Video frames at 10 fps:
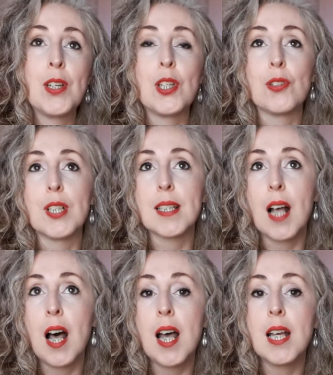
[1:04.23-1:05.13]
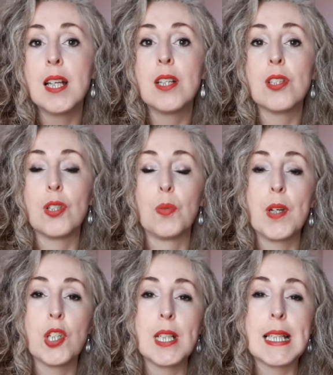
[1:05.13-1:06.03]
your desires, your
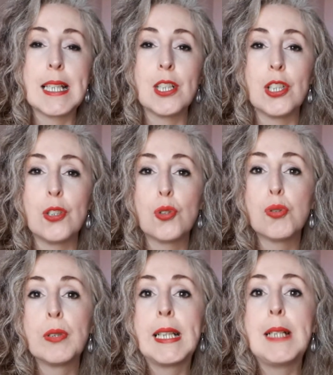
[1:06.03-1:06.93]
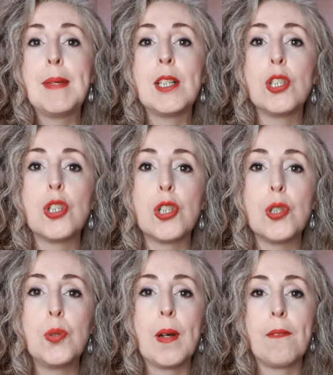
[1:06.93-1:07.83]
wishes, and to dream
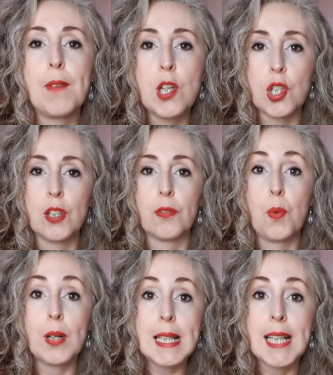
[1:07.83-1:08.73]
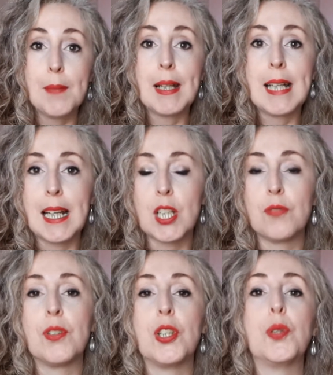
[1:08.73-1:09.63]
into a vision of what is coming
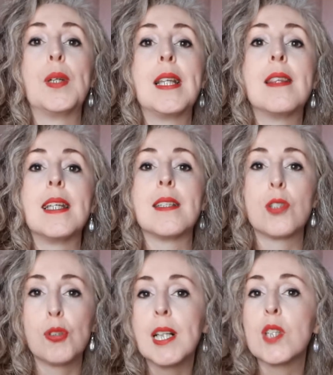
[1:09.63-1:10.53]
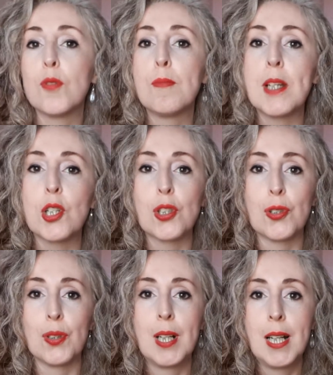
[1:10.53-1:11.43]
next for you in this
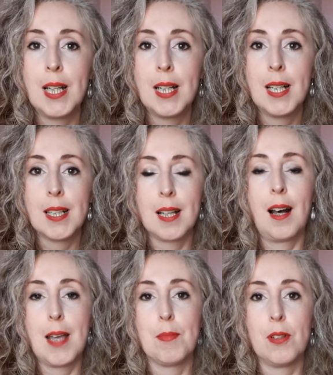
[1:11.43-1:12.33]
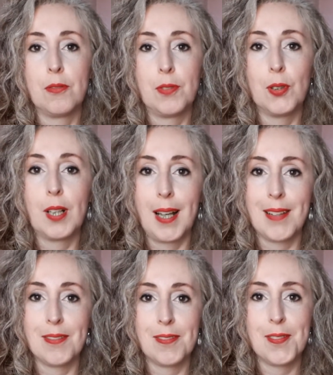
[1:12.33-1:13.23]
transformational time of your
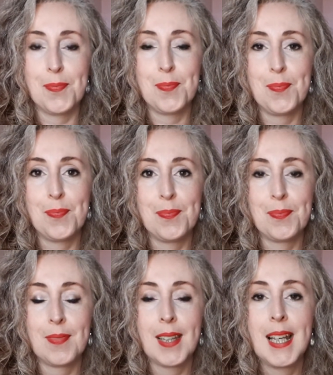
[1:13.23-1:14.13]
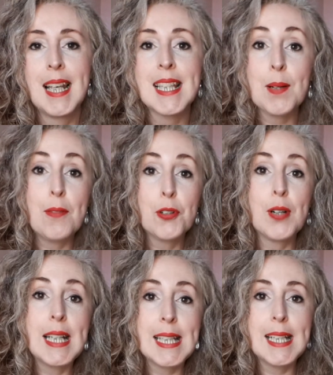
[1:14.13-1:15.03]
life. So I've
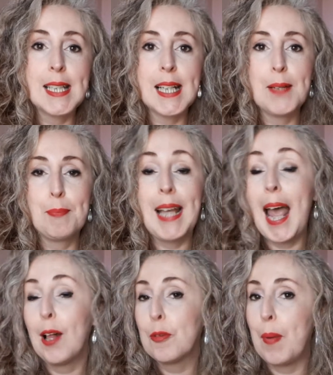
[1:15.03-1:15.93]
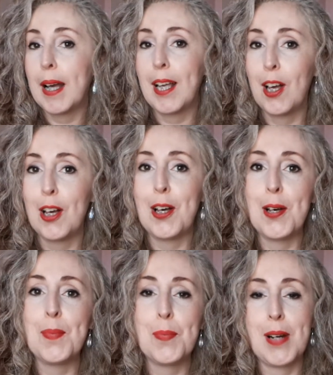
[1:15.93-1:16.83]
created Be Held by
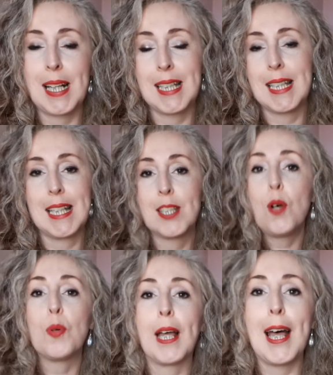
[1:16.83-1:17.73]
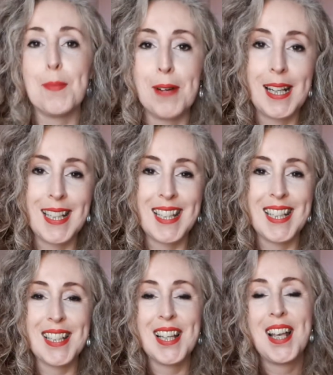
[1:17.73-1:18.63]
Her practices, soul care practices,